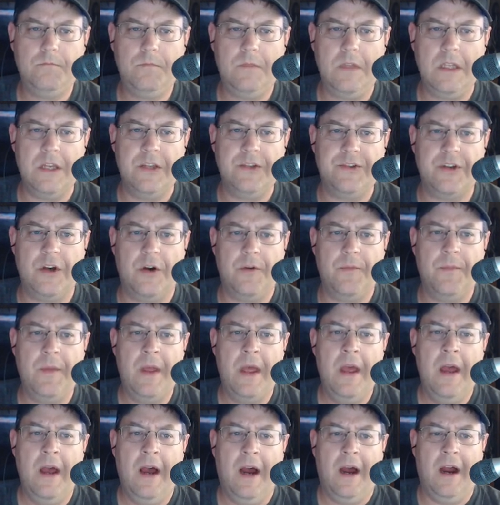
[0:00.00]
So,
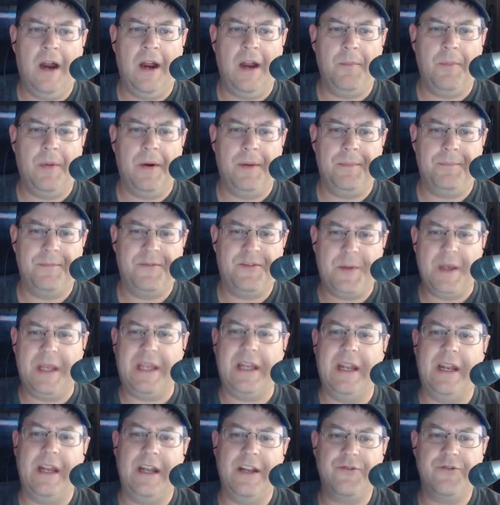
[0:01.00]
all right, but
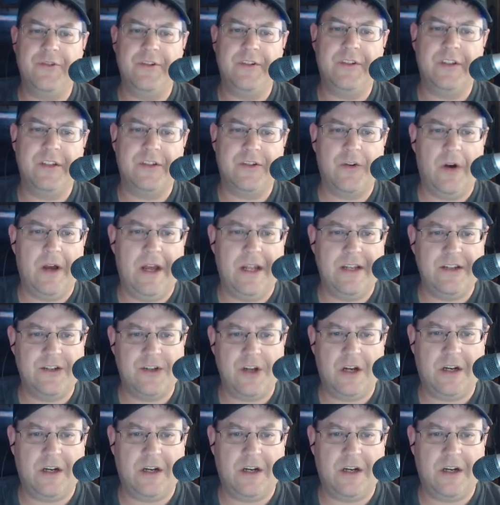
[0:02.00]
speaking of injuries, let's go ahead and talk